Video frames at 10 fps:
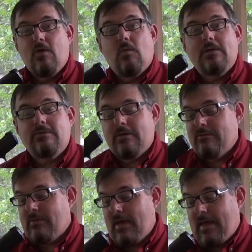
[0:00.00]
which
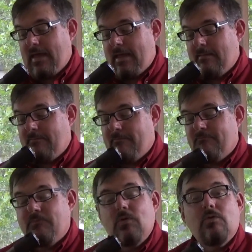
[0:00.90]
is a
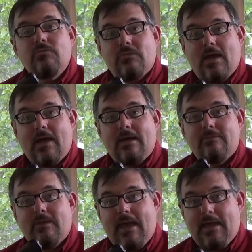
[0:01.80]

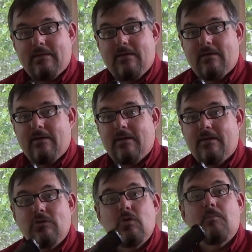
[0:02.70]
full-size handgun,
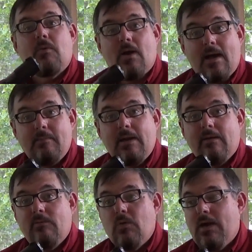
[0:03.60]
your
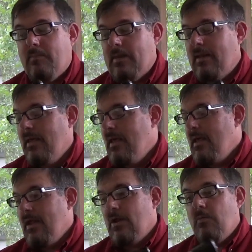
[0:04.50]
primary weapon.
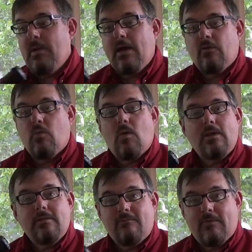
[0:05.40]
No matter
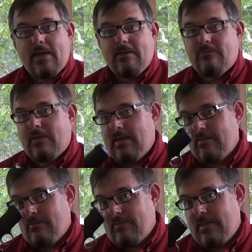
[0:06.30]
what the phase
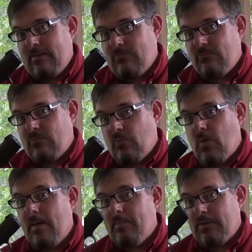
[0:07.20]
is, this is the
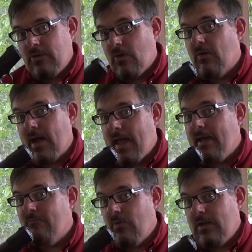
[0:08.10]
weapon you're going to
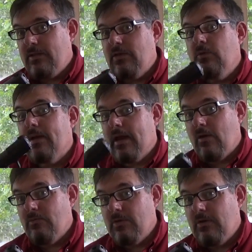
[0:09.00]
have with you and
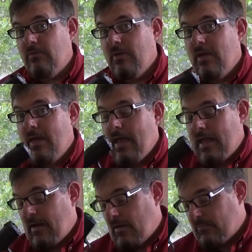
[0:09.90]
on you
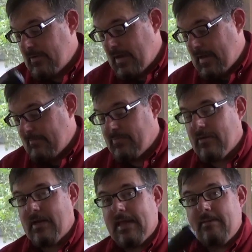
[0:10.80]
at all times.
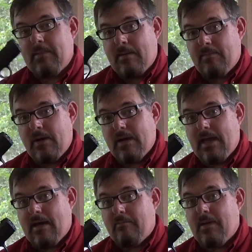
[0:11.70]
In my bug
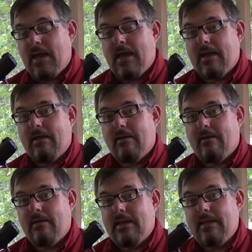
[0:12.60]
out bag,
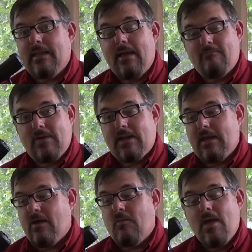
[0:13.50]
in that
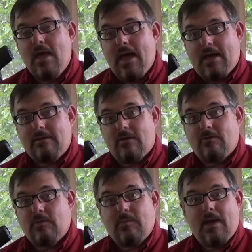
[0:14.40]
video, I
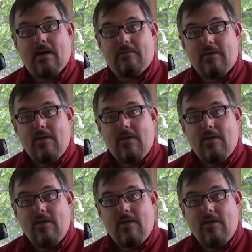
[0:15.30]
talked about